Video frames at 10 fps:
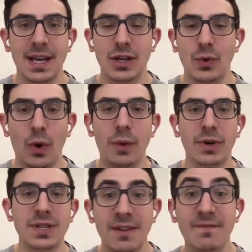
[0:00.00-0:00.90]
uh, one
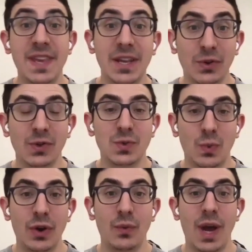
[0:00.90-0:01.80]
person feels
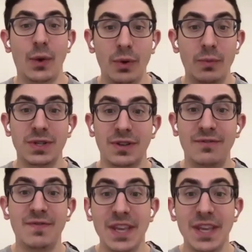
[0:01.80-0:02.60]
one way and one person